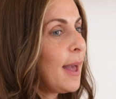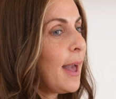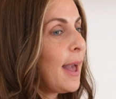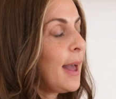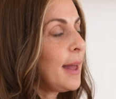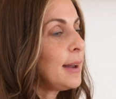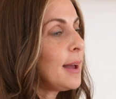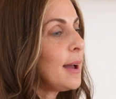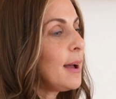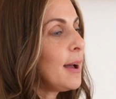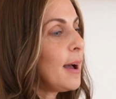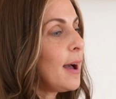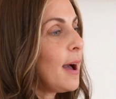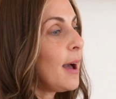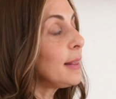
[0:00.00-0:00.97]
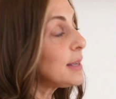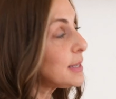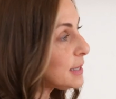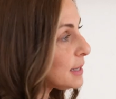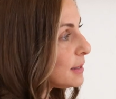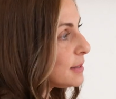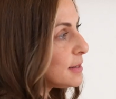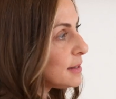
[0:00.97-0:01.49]
And I
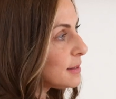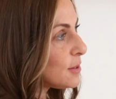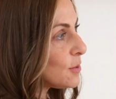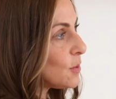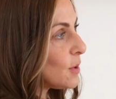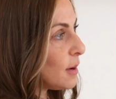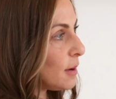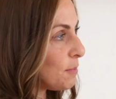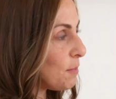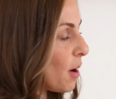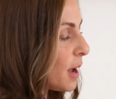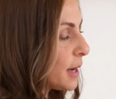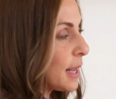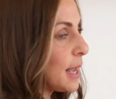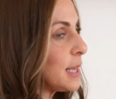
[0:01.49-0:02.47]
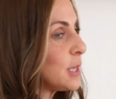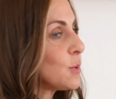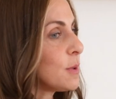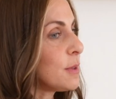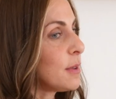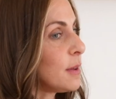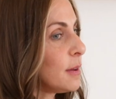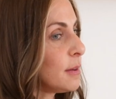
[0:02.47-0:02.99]
listened to a podcast
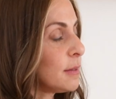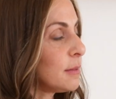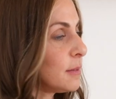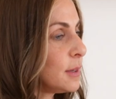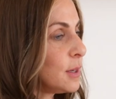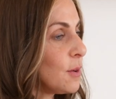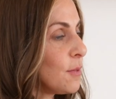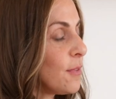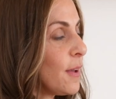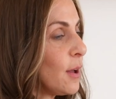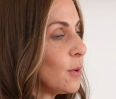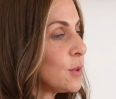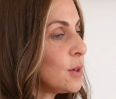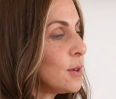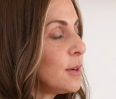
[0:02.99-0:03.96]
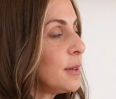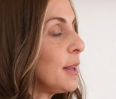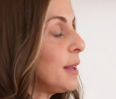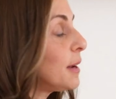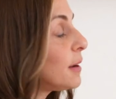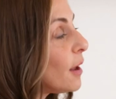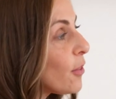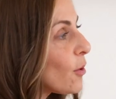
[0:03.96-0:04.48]
with a founder, and
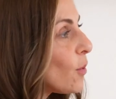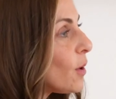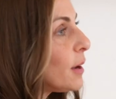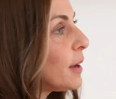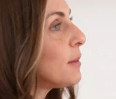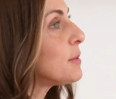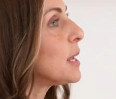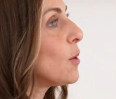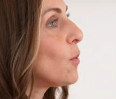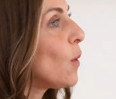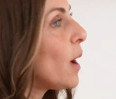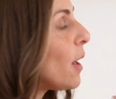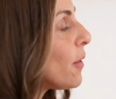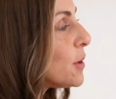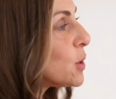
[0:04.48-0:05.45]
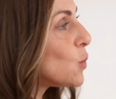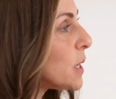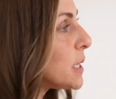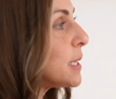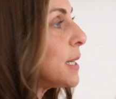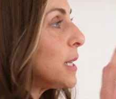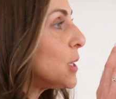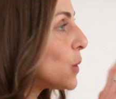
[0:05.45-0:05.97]
then another one, and I was like, wow, this
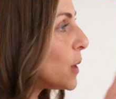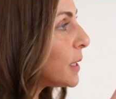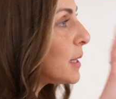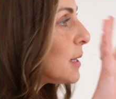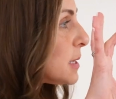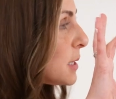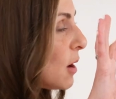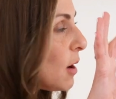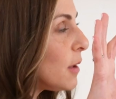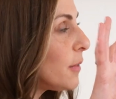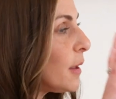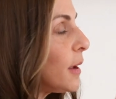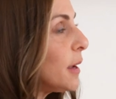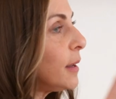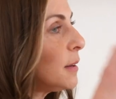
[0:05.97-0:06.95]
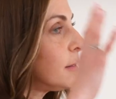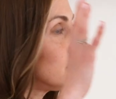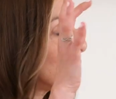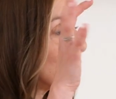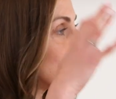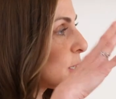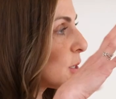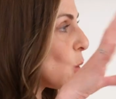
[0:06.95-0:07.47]
resonates. So I did this online
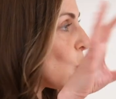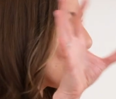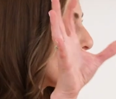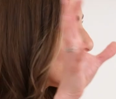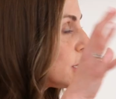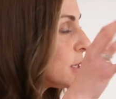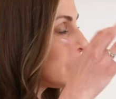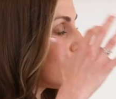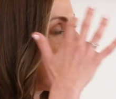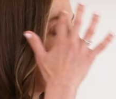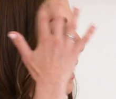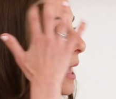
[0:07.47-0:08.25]
just course,